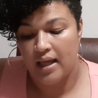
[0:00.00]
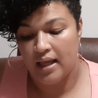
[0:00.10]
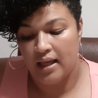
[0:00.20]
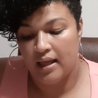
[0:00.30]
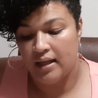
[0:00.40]

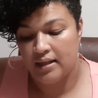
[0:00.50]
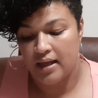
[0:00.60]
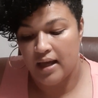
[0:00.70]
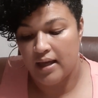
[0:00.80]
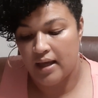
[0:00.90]
and
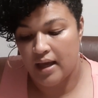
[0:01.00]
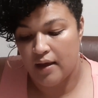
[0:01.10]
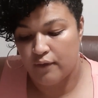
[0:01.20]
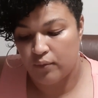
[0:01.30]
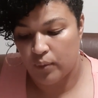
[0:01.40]
I
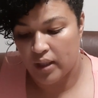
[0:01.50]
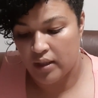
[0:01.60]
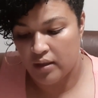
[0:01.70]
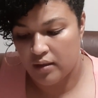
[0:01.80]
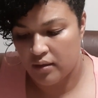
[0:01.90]
have one.